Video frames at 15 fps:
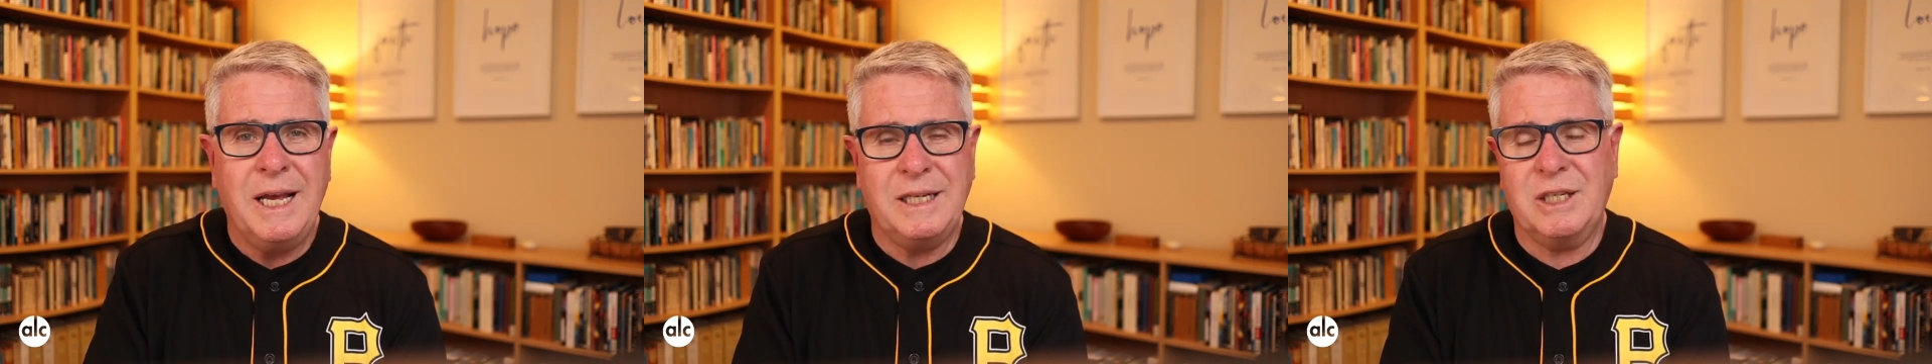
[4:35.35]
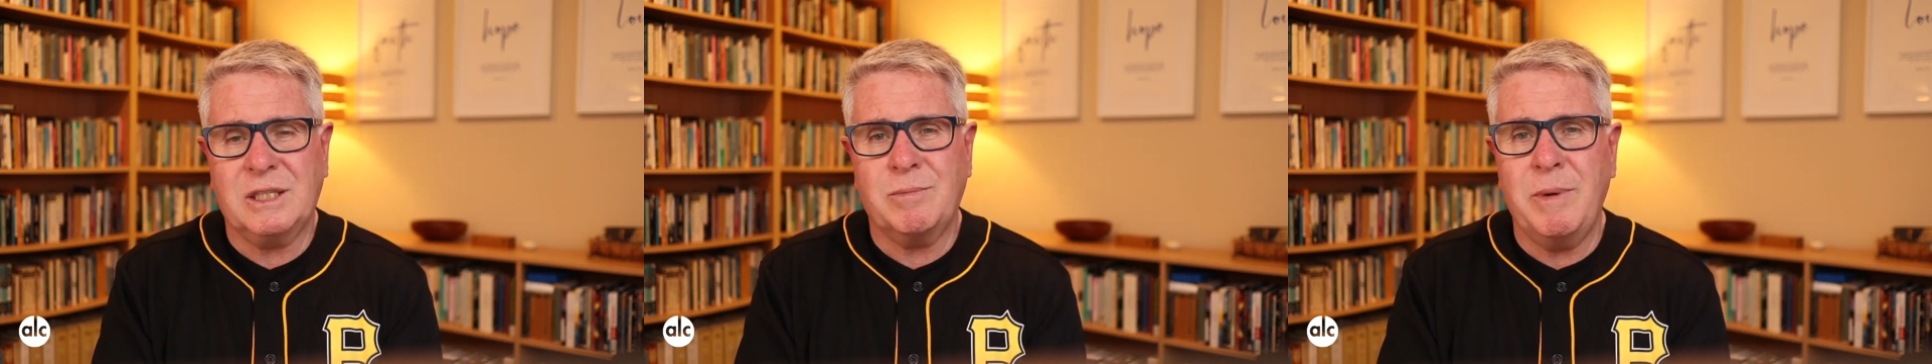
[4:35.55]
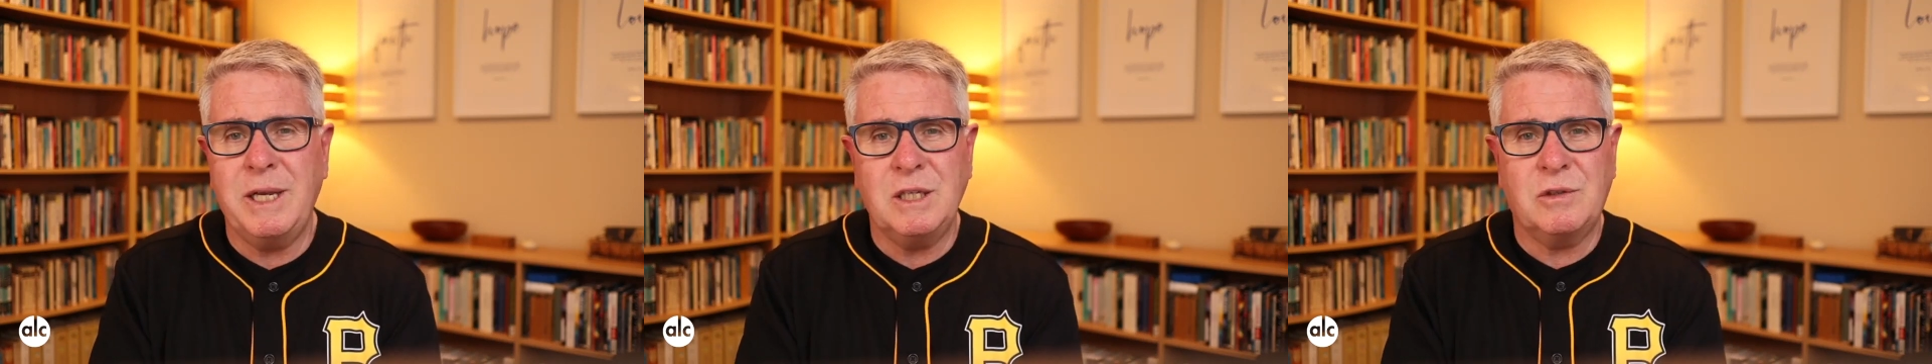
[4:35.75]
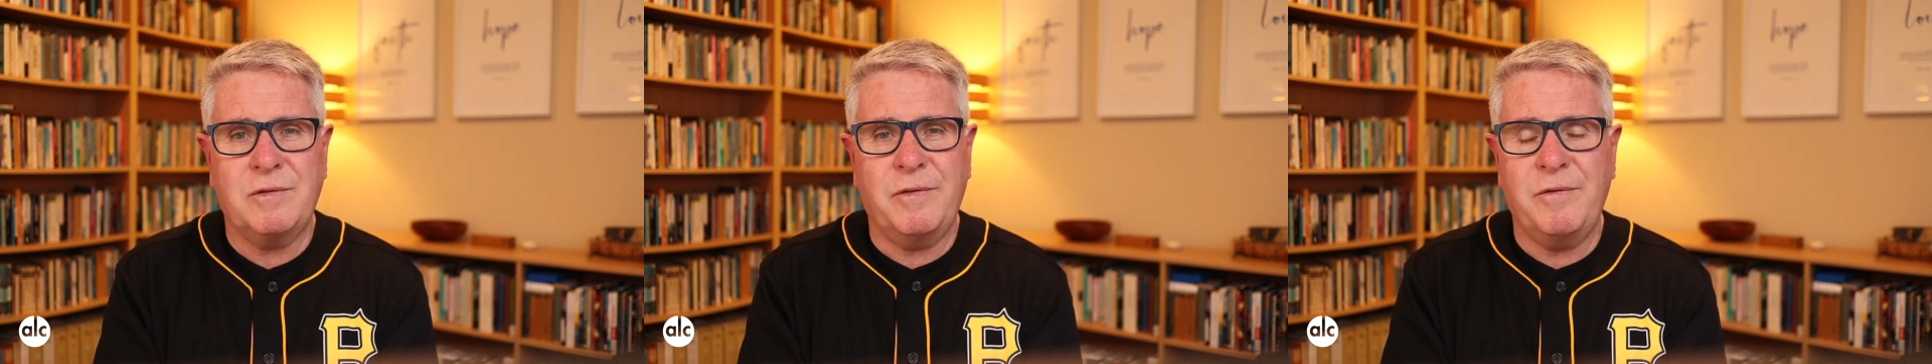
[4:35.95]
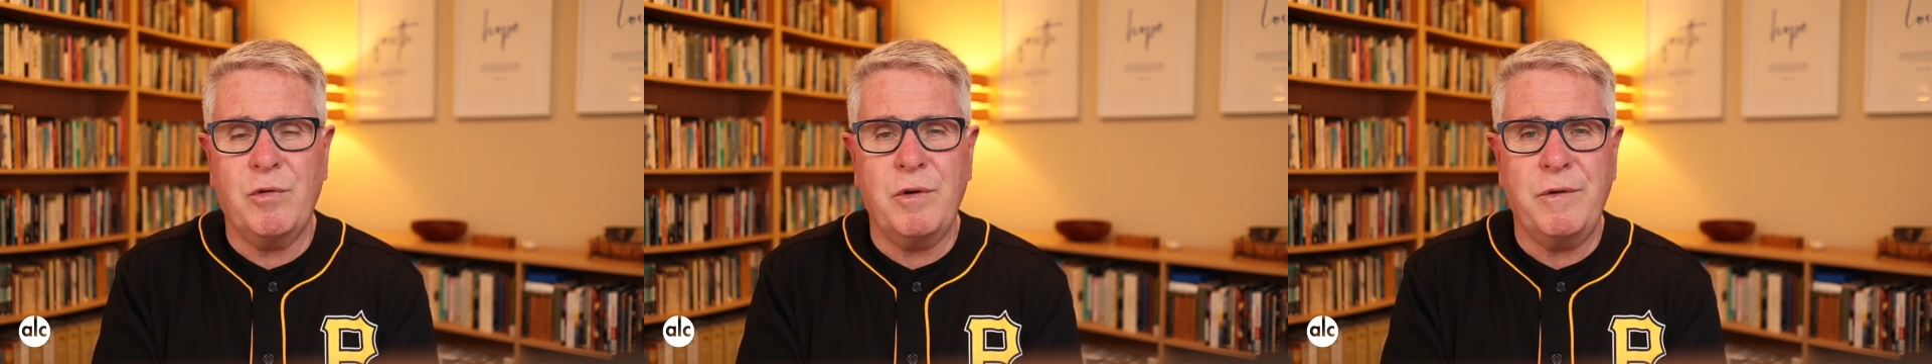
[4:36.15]
It just means
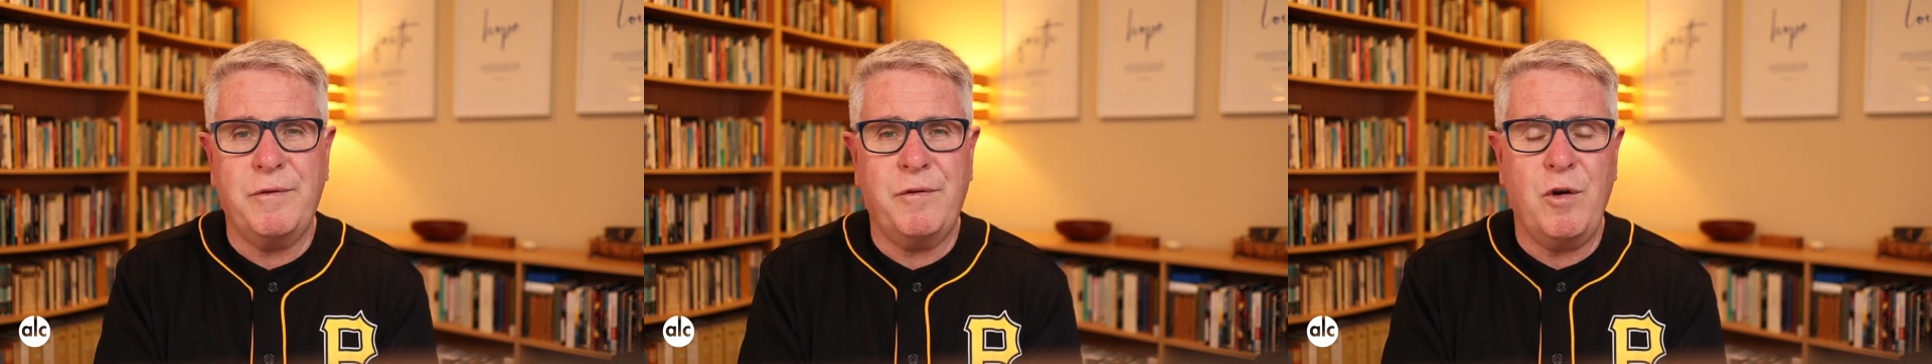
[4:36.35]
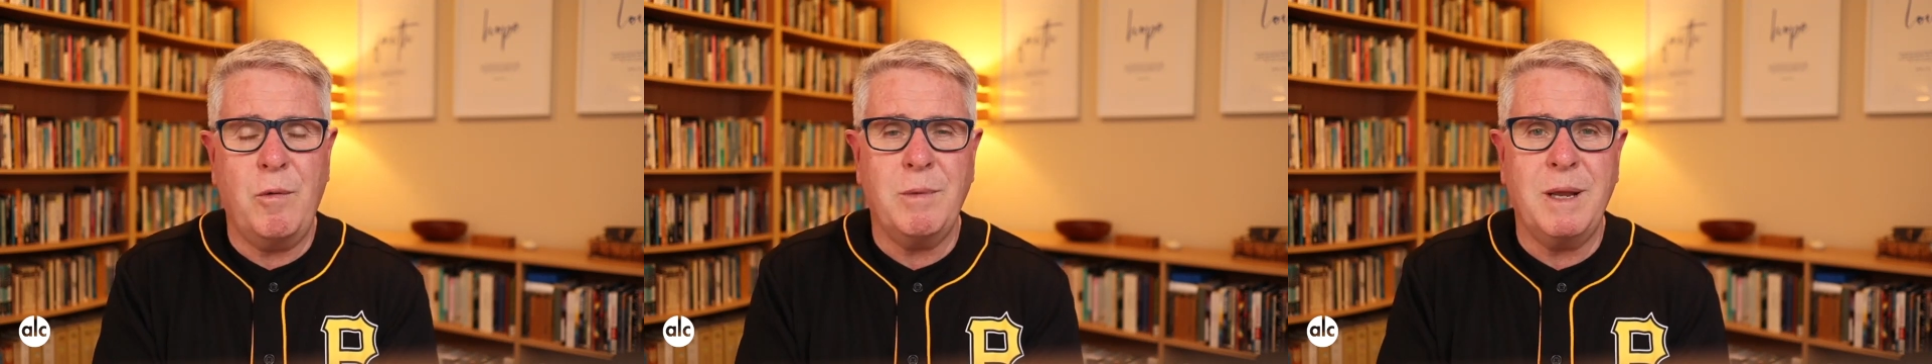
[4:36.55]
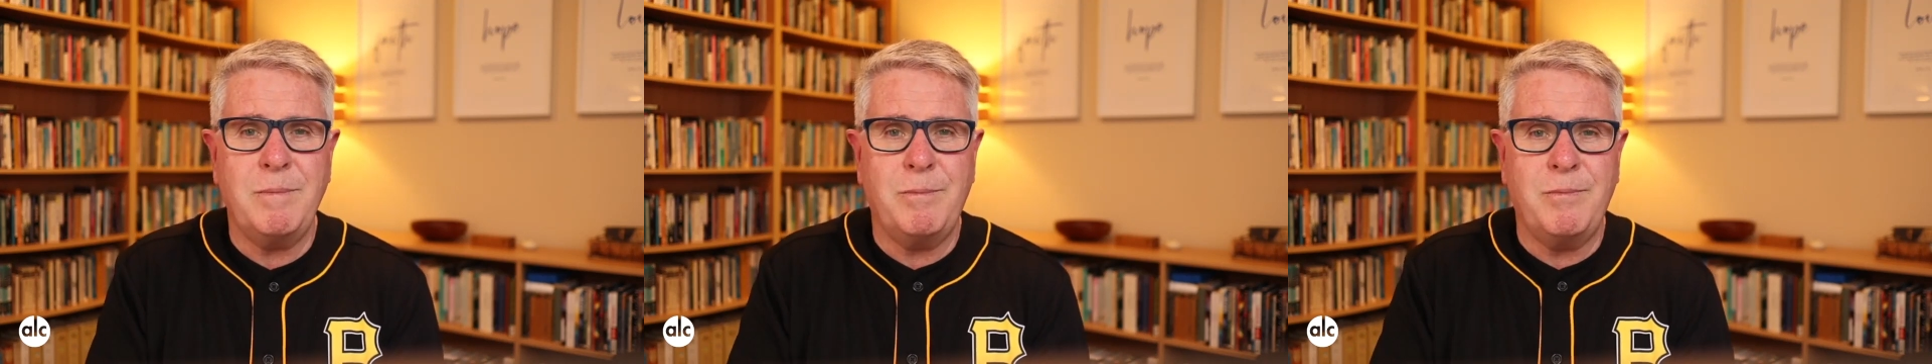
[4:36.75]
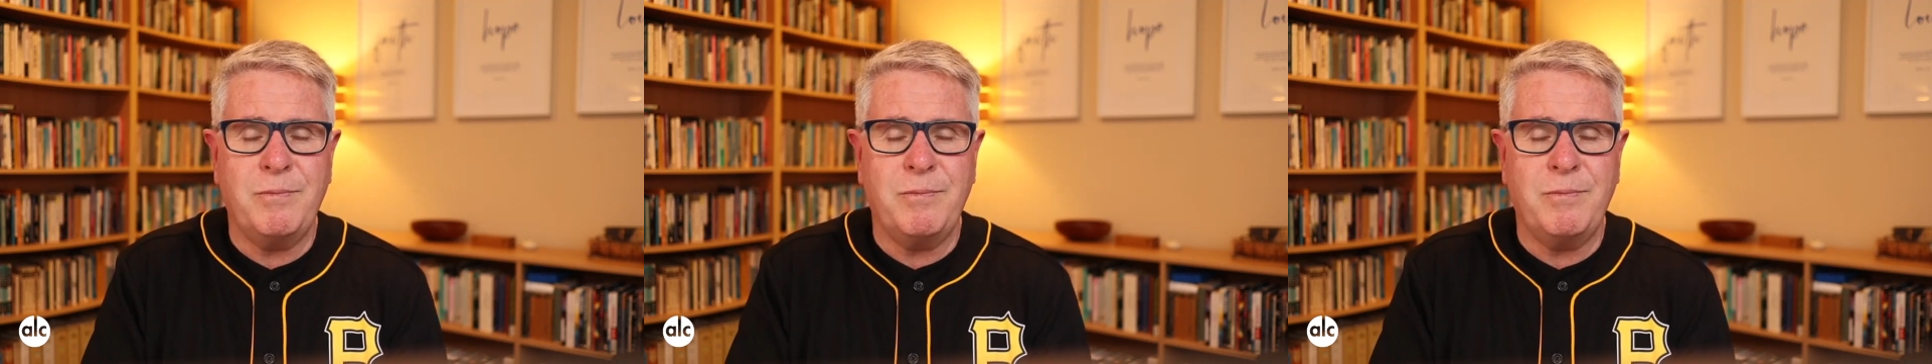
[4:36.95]
very firmly,